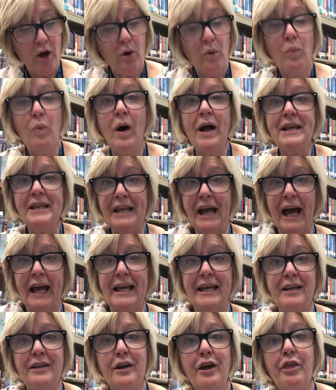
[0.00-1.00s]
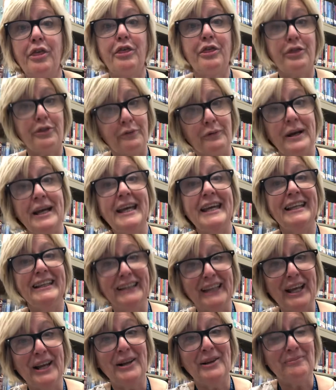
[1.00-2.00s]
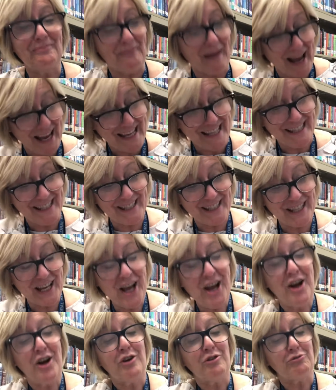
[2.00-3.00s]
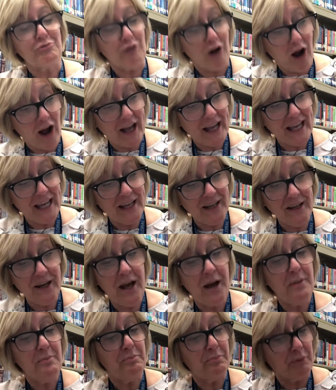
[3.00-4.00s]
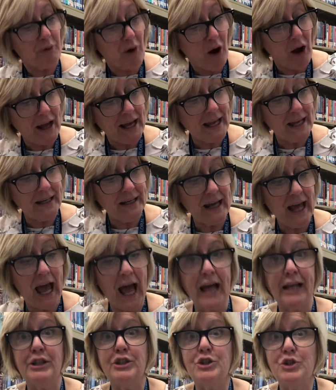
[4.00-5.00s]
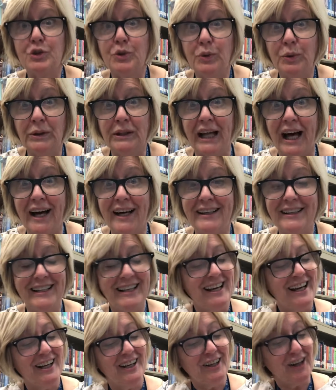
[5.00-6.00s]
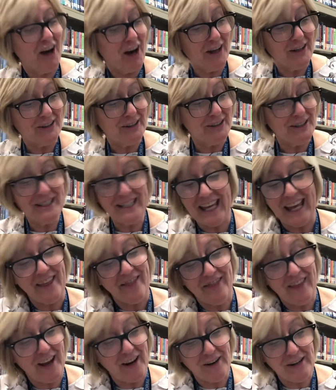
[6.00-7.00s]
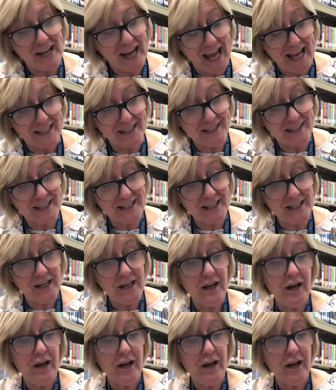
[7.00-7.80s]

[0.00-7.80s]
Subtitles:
One night, three little mice, Ryan, Brian, and Tula, cuddled in their nest.